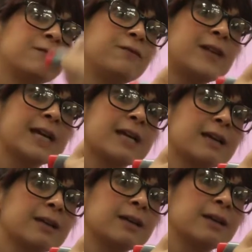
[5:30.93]
flick,
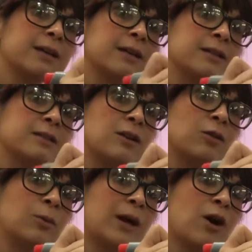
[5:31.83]
so
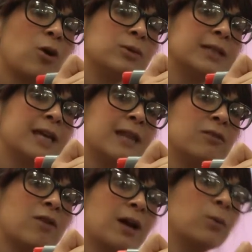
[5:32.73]
that we are holding it in the
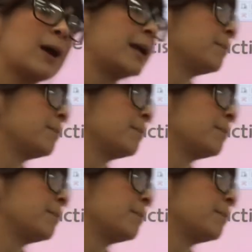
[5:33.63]
right way.